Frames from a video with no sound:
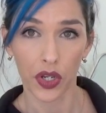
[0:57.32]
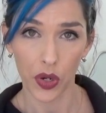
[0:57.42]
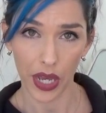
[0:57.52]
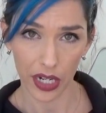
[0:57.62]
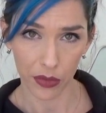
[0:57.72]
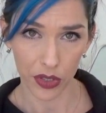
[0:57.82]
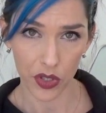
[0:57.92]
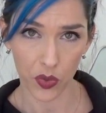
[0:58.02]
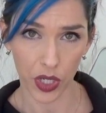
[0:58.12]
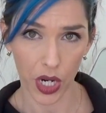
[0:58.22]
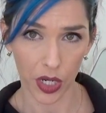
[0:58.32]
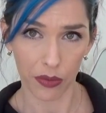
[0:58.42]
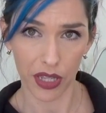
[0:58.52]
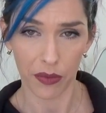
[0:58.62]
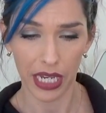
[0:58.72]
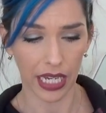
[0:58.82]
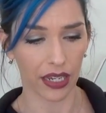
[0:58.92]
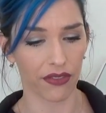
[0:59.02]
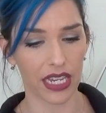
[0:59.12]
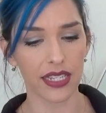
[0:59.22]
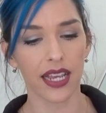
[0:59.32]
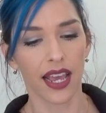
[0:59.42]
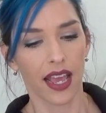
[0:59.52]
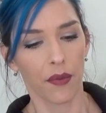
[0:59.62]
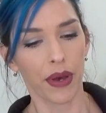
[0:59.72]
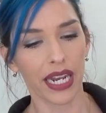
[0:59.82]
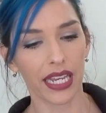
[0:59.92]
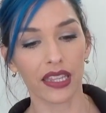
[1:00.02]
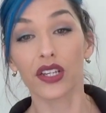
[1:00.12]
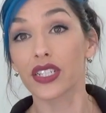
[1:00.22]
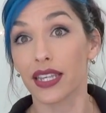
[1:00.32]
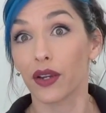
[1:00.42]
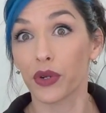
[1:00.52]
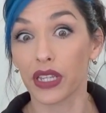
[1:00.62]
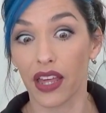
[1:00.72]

no animals were harmed in the making of this. But it looks like real